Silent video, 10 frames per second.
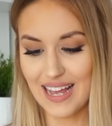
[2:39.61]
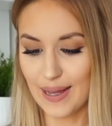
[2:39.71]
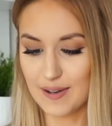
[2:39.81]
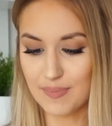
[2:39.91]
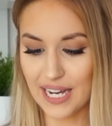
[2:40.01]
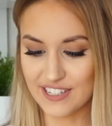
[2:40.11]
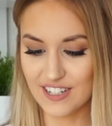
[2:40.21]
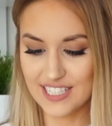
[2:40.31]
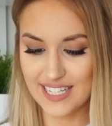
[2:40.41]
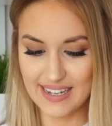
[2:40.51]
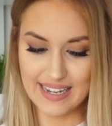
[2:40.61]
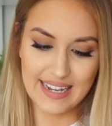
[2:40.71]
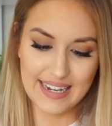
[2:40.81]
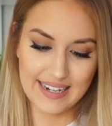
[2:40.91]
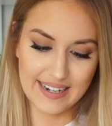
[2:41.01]
but I got it
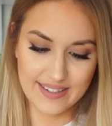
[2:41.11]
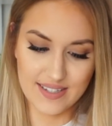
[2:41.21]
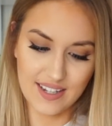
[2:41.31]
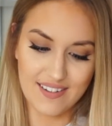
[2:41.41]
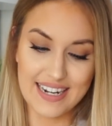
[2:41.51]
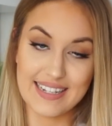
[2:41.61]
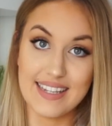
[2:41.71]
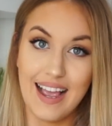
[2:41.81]
in a size